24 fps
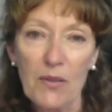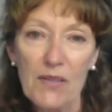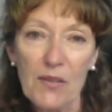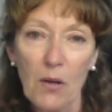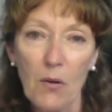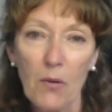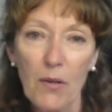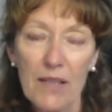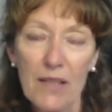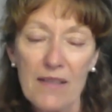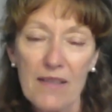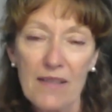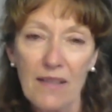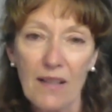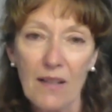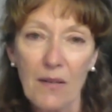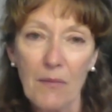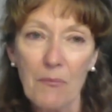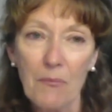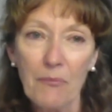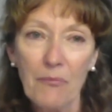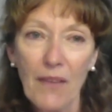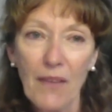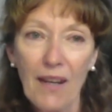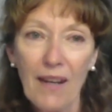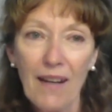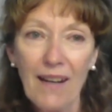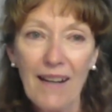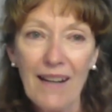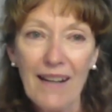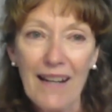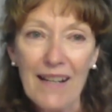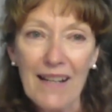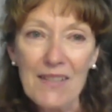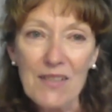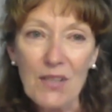So it's
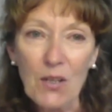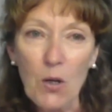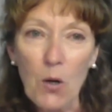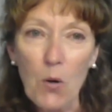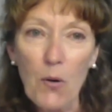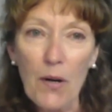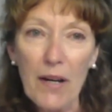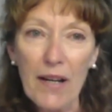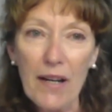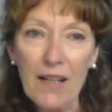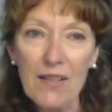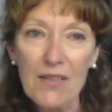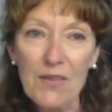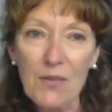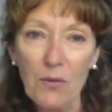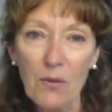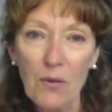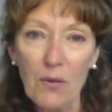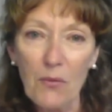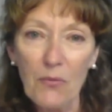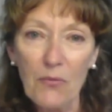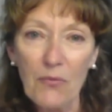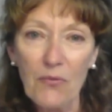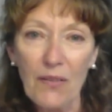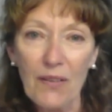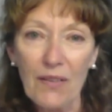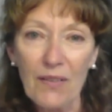a quick sort of,